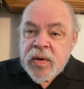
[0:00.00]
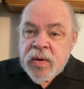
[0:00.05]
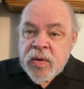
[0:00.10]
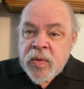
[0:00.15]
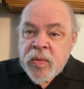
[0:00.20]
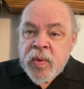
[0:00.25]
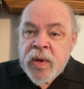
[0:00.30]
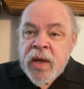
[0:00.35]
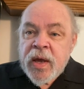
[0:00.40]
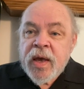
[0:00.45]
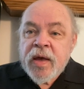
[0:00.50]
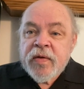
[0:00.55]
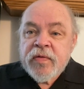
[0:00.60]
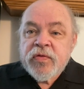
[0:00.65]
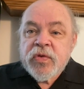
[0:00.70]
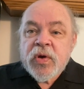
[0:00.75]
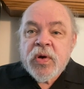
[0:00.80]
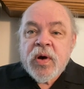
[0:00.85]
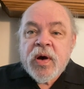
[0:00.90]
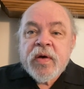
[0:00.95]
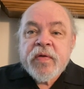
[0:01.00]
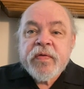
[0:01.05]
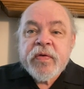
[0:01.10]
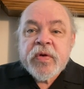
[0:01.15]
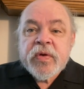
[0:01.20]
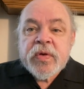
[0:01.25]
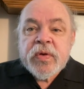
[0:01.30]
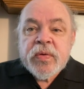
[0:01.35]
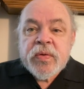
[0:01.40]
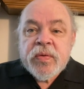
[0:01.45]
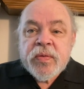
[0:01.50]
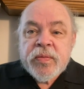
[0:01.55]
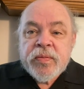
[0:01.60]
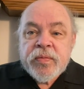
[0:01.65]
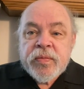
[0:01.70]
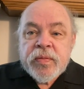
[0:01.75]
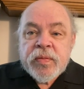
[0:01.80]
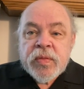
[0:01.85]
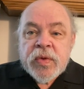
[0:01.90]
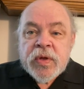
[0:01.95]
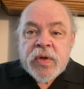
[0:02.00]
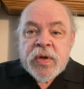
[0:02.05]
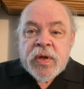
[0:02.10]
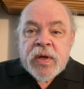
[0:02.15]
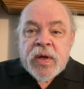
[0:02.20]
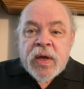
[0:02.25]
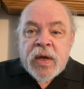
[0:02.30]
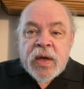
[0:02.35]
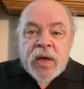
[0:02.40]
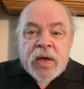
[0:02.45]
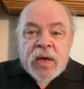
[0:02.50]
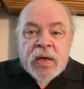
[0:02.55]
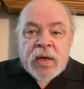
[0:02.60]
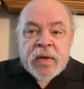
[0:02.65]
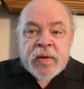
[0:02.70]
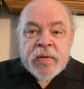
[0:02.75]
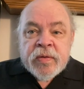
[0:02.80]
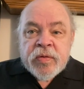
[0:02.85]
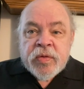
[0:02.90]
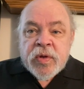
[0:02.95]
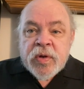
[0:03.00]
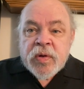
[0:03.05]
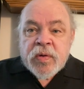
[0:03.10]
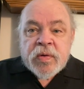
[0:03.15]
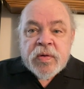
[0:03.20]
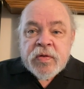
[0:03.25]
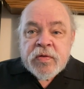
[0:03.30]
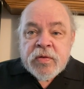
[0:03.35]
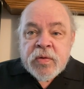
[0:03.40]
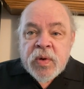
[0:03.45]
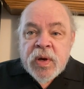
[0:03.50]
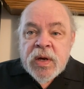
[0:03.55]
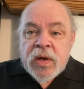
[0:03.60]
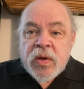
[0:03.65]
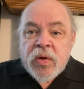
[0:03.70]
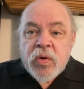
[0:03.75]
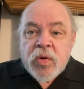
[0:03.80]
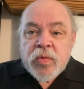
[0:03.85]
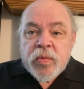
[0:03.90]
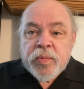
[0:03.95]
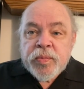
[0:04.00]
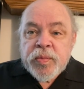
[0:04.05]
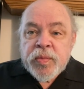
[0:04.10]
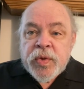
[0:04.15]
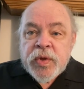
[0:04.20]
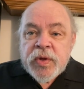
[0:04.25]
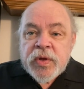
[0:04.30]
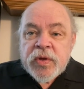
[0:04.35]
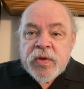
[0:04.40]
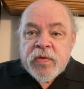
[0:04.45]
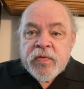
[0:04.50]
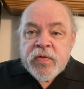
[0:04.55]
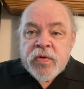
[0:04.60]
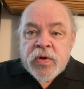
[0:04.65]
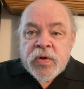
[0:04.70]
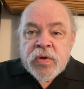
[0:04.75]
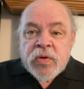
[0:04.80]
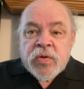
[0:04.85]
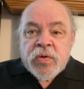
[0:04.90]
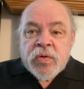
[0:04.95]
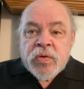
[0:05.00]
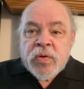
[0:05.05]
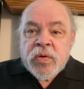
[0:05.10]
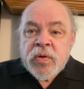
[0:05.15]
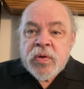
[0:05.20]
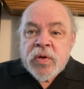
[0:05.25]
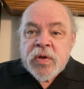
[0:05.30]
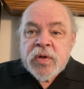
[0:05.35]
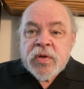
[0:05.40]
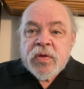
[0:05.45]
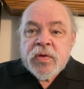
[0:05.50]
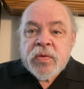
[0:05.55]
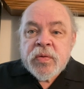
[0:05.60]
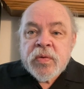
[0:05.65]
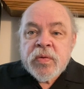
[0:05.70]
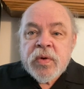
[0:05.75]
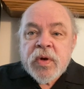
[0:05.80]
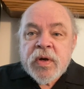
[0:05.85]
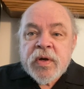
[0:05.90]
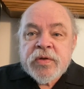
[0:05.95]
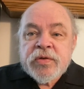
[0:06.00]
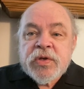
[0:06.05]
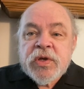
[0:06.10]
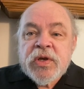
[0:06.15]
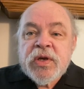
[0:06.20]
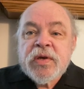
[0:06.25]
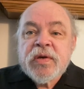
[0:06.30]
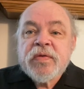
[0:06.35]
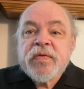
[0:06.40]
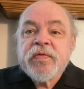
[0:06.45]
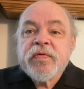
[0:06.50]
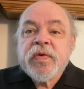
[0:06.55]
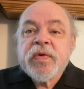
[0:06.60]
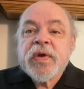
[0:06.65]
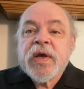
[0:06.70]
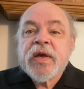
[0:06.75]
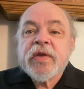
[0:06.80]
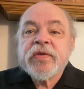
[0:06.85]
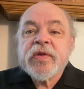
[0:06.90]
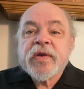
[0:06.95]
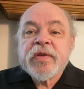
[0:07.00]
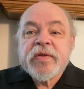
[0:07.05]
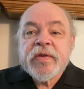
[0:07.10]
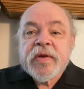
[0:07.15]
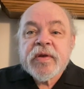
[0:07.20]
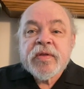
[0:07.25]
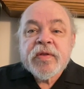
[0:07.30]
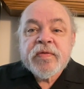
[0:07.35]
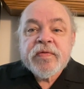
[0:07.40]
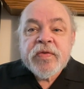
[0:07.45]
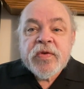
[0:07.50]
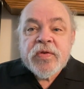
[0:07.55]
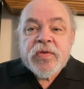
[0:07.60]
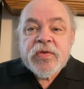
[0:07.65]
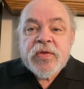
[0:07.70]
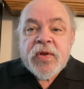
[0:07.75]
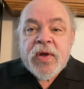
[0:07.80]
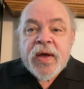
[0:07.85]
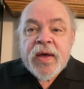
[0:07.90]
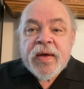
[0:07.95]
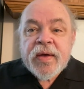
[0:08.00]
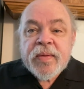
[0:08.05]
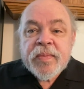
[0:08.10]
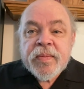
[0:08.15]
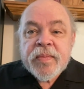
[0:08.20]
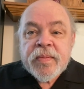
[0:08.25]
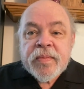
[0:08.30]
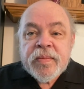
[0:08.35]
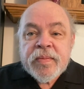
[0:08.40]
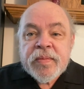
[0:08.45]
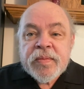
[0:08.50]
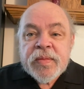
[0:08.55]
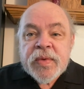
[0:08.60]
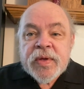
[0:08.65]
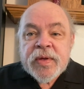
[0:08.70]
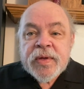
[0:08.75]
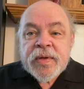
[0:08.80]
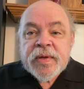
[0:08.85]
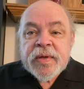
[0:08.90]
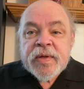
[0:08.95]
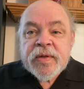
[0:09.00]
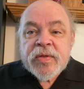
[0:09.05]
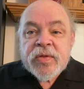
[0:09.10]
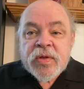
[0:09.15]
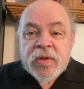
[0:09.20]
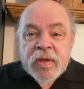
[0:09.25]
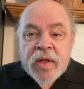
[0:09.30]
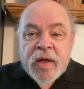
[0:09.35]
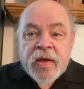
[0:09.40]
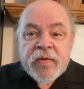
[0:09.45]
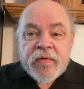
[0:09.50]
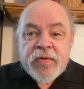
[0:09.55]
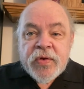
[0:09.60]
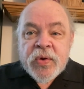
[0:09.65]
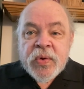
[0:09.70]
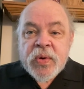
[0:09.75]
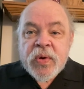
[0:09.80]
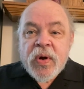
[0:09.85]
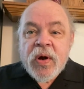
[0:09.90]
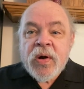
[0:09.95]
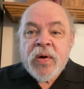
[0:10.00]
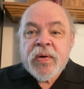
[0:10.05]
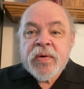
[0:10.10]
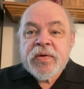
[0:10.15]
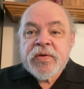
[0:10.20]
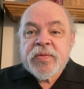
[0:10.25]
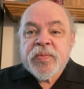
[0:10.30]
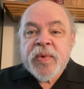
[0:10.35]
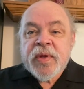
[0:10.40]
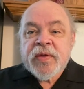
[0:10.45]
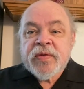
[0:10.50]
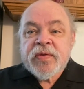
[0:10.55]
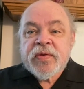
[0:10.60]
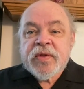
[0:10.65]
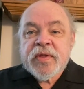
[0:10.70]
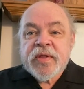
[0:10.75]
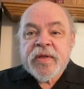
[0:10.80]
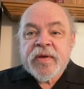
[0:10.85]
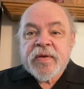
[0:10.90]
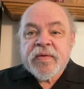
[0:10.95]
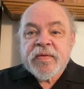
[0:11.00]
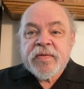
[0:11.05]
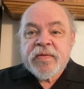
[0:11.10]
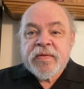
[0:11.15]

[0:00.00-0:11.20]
we have to offer you, and there is great hope for you to achieve, as I said the first time, the life you are always meant to live.